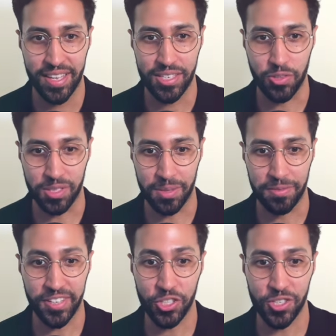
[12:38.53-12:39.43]
It's got some
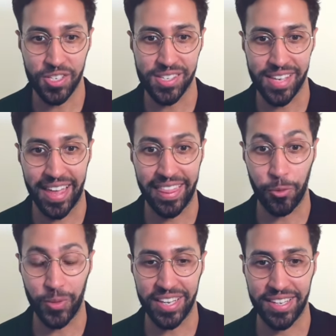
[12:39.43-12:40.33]
features. And then
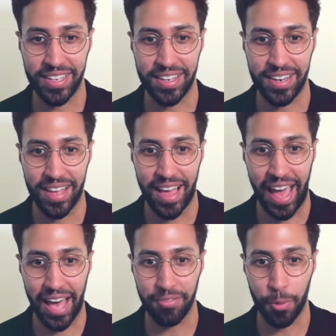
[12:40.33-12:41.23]
we can
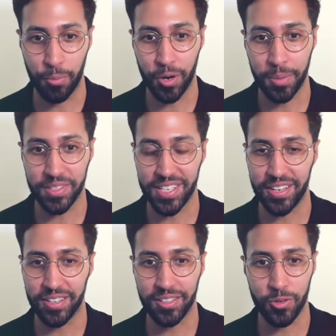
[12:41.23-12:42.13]
have our prompt
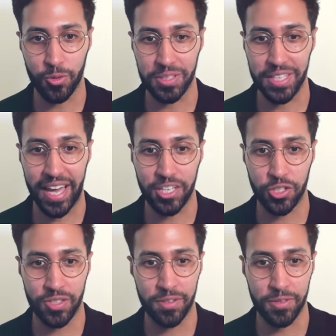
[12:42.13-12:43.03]
here, the call to
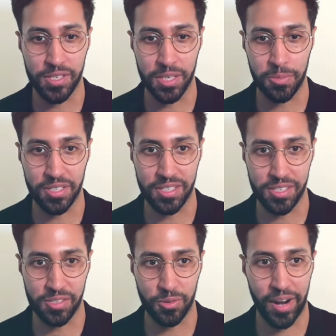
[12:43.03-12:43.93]
action for someone to
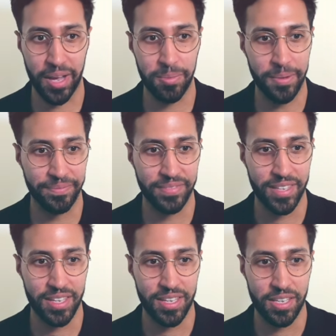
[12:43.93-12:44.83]
subscribe.
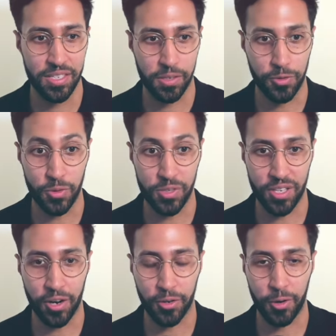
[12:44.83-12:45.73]
So if we do
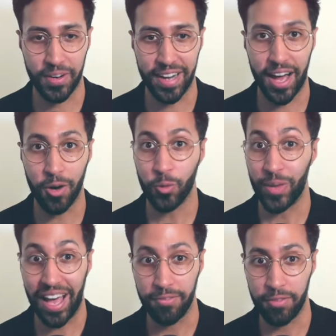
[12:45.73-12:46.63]
start growing now, we
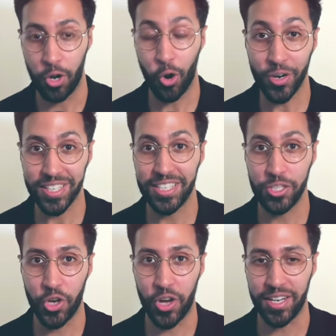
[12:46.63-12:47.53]
have a logged in
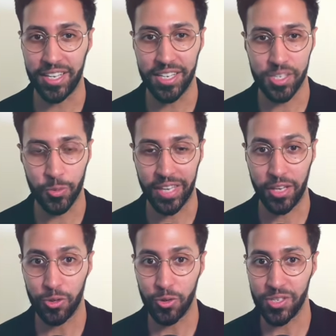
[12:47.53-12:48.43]
journey. So we can get
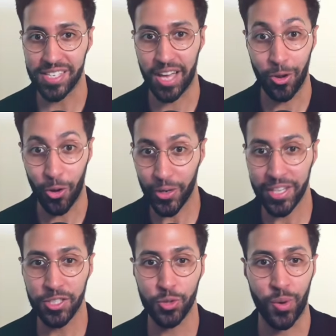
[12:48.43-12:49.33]
users that log
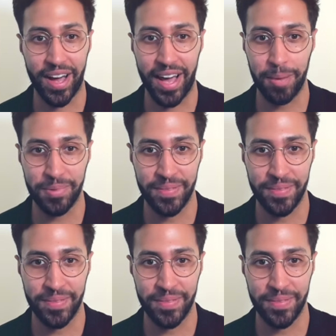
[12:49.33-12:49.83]
into our app.